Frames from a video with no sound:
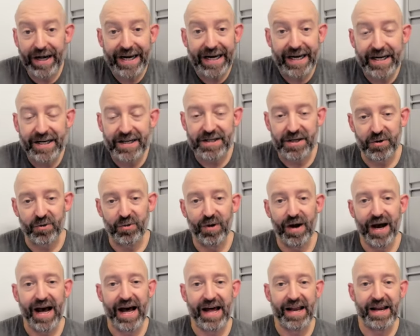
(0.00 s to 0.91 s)
he can do,
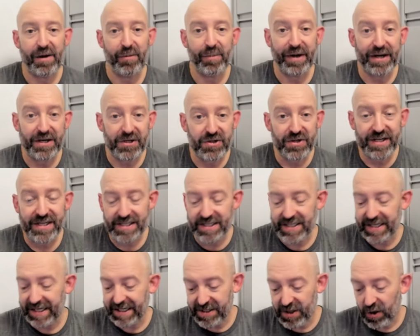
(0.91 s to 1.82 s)
and it'd be interesting to
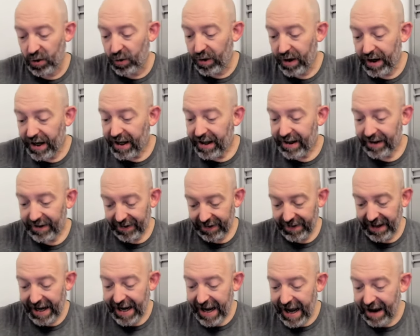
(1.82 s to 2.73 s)
see. So
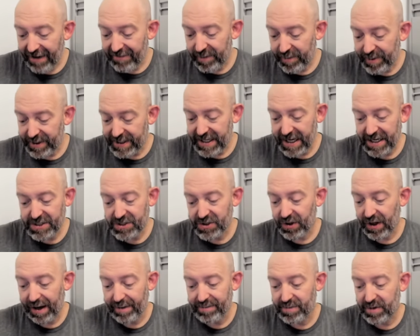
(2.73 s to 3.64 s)
they have the
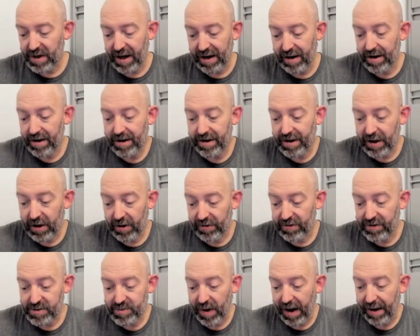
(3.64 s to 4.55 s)
potential. I'm, you know,
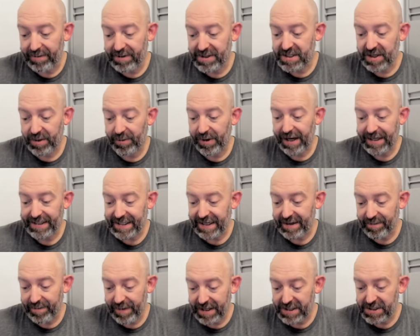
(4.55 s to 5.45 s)
there's probably someone I
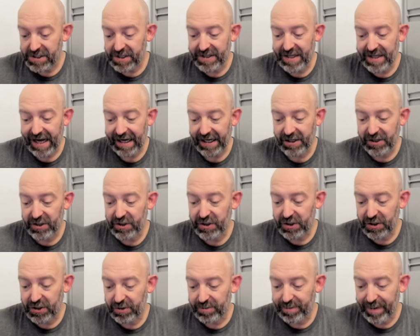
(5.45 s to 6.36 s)
didn't mention that
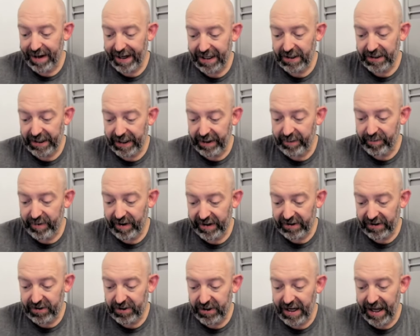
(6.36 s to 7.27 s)
could make a leap
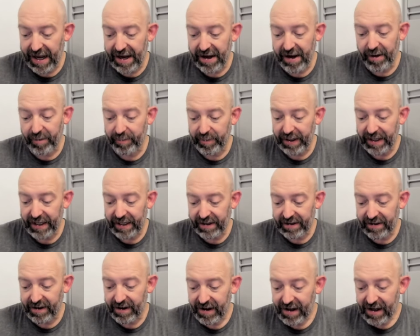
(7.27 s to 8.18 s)
and could end up
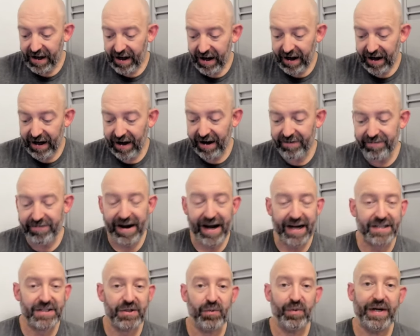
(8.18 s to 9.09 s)
being a
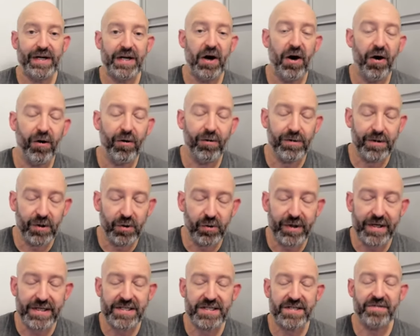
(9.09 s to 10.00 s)
factor. We know
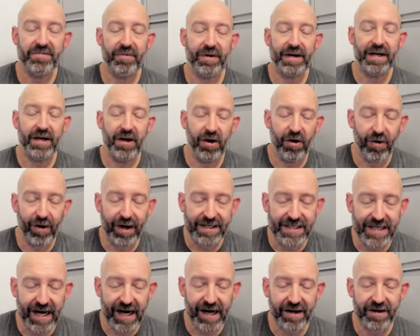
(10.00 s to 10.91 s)
Lewis, we know
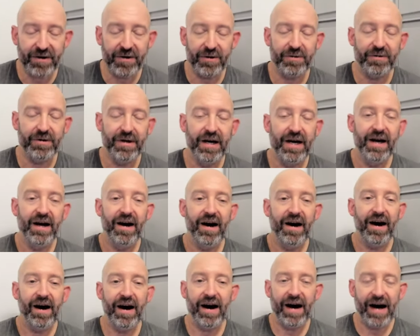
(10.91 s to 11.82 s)
Atanahu,
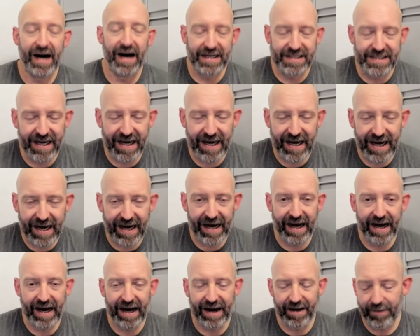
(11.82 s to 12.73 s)

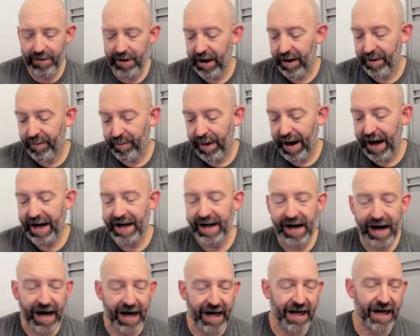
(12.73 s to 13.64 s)

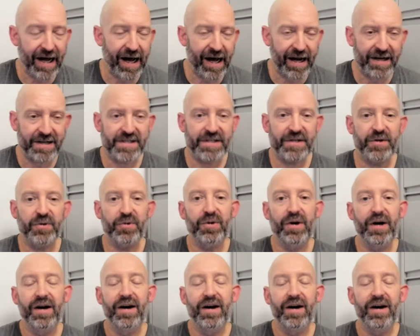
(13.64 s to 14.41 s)
Mayan Hanatu